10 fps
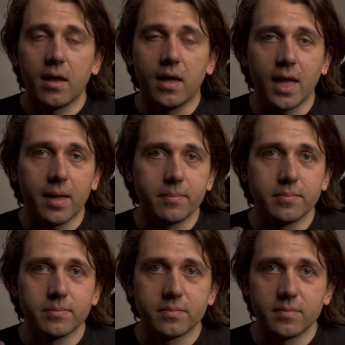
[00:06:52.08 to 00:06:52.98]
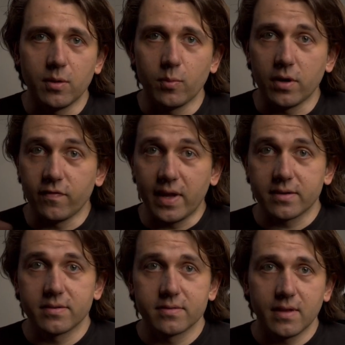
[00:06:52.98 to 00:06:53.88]
um, that would
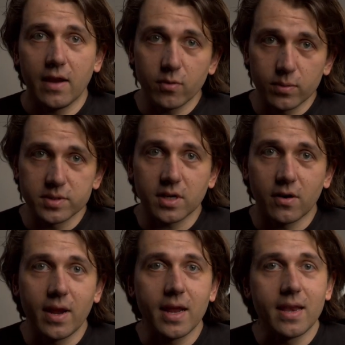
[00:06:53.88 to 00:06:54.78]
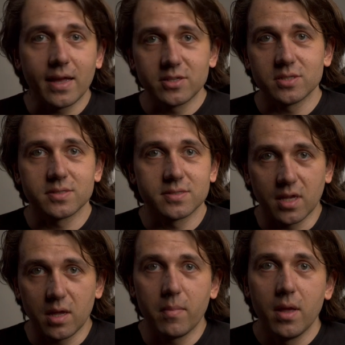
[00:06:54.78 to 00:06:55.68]
affect everyone's RA, not just
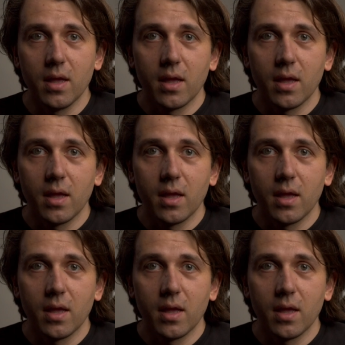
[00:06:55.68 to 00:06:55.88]
some.